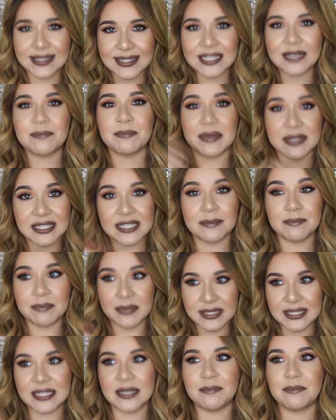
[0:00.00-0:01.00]
dip and dip
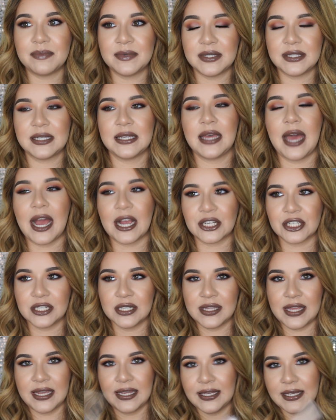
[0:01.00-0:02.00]
and dip to actually
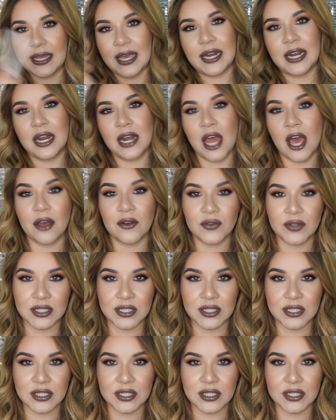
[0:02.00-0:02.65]
like get enough